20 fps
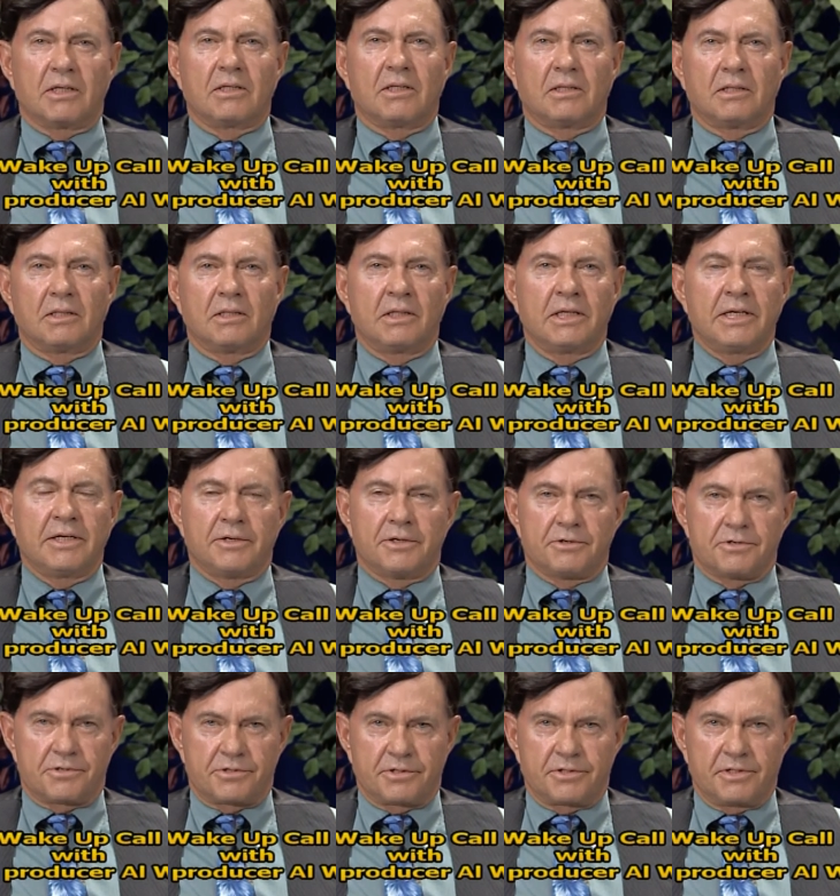
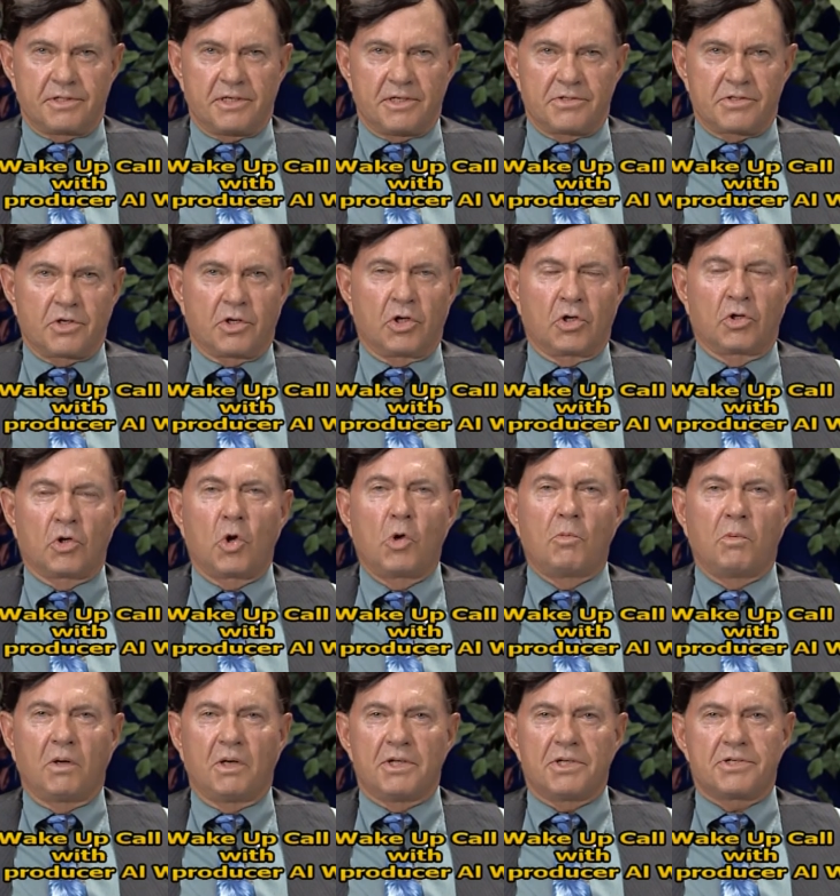leaders, these
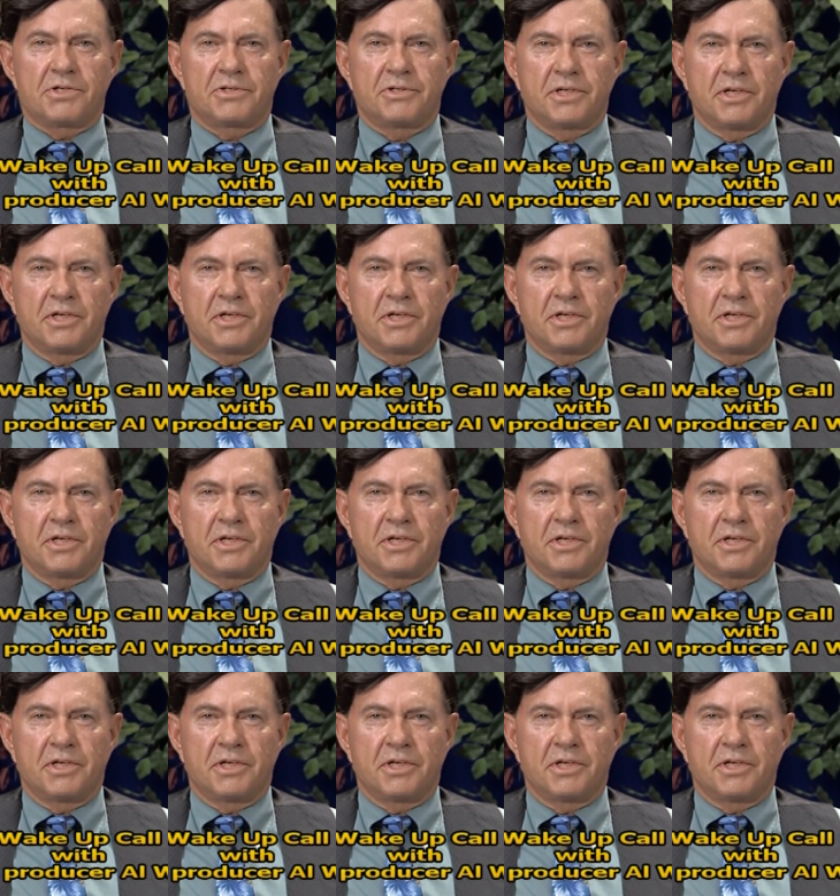globalists,